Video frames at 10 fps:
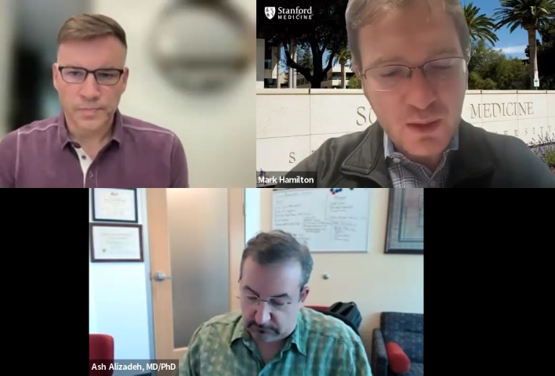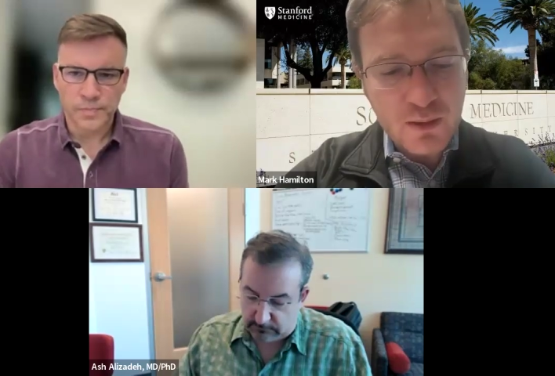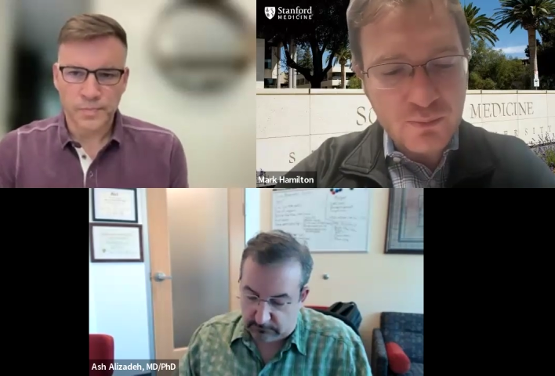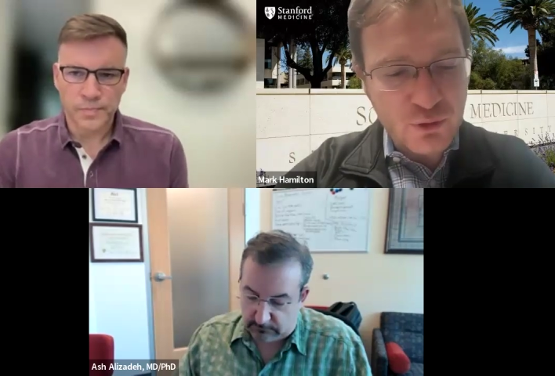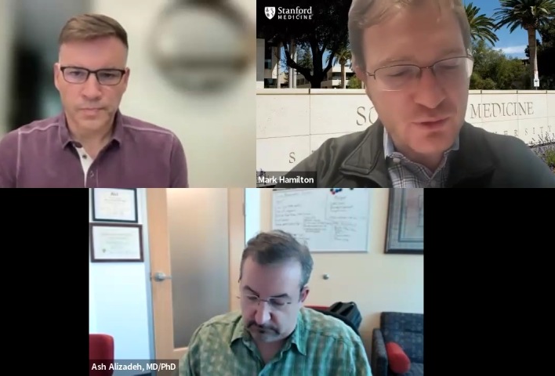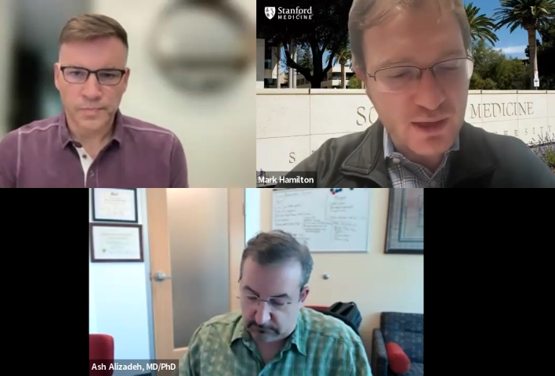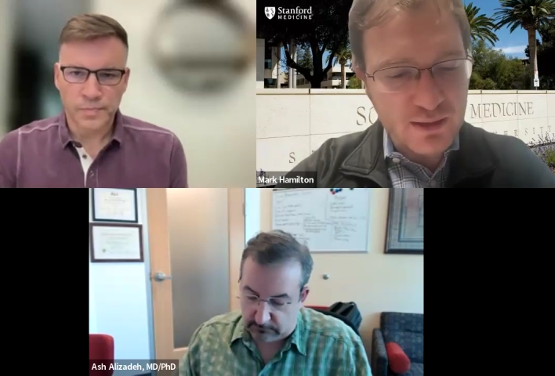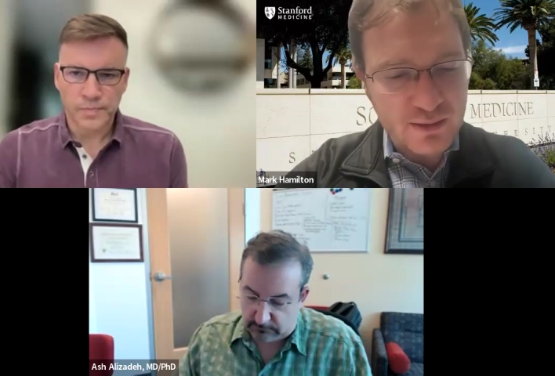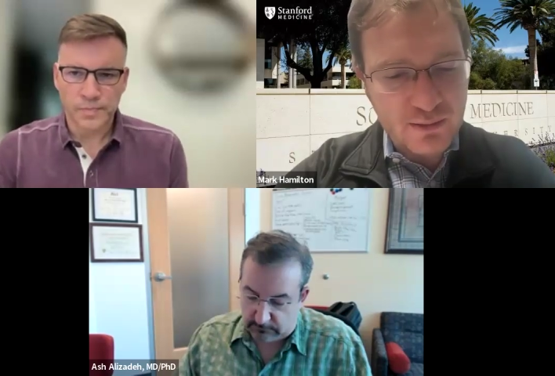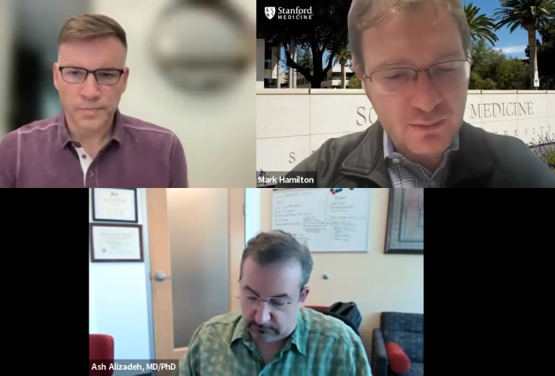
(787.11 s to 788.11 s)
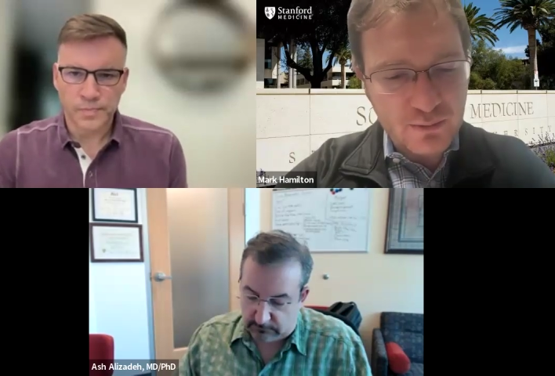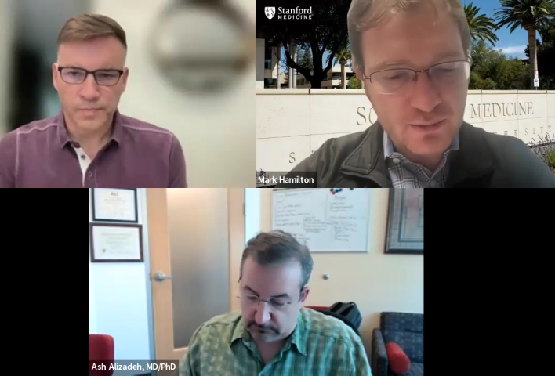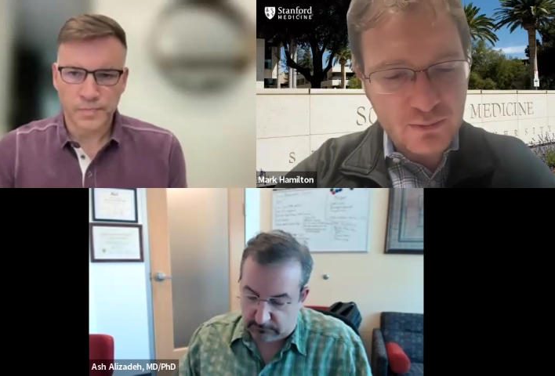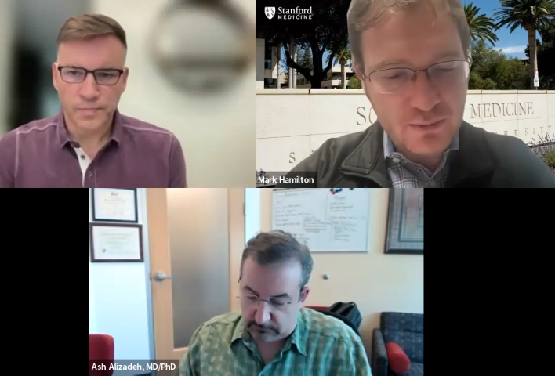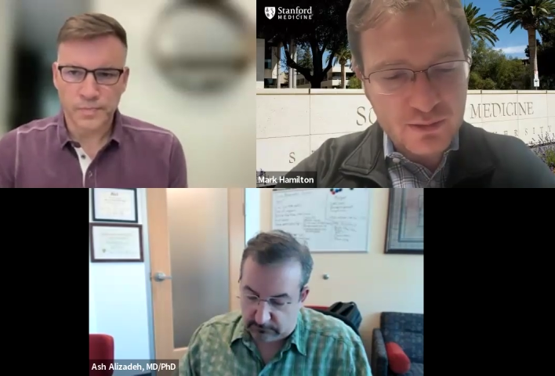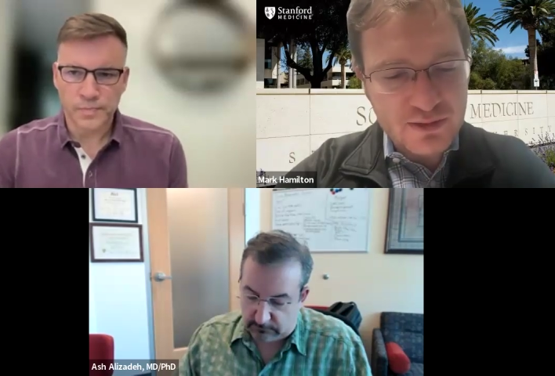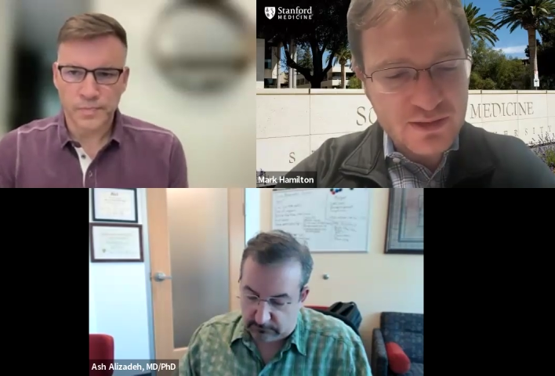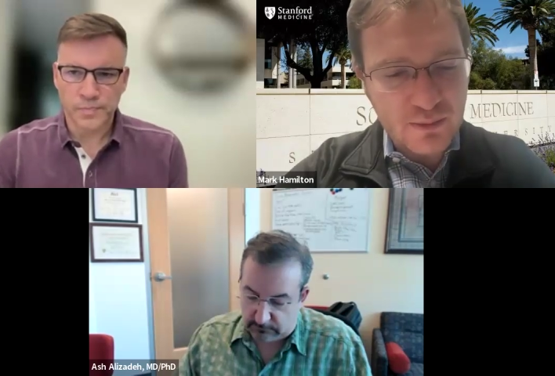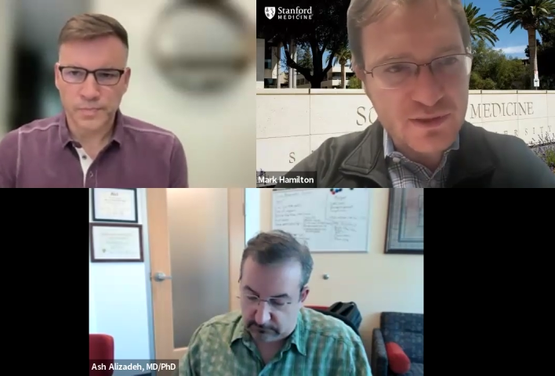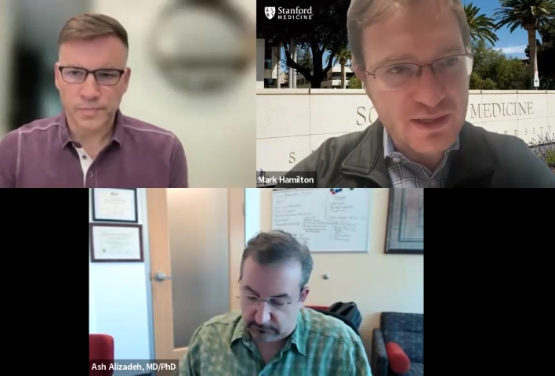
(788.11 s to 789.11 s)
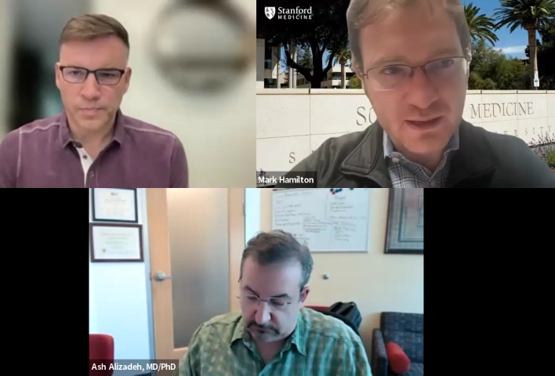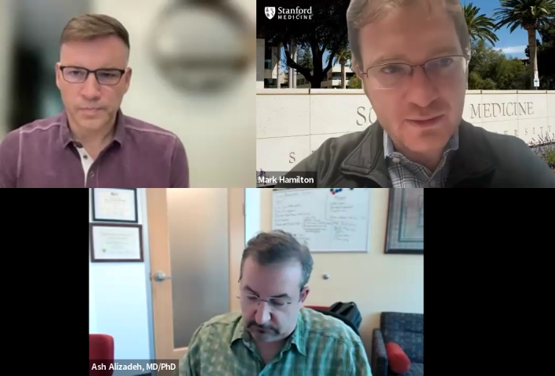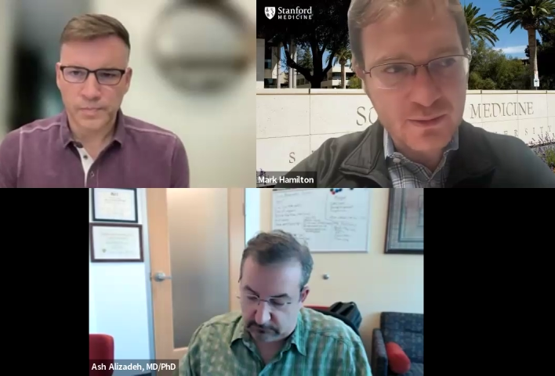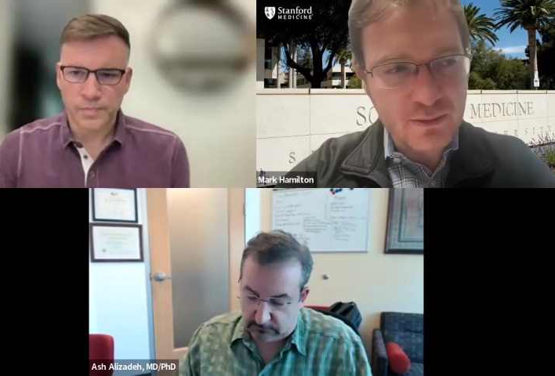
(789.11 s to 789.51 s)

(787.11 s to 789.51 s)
Speaker 1: mutated subset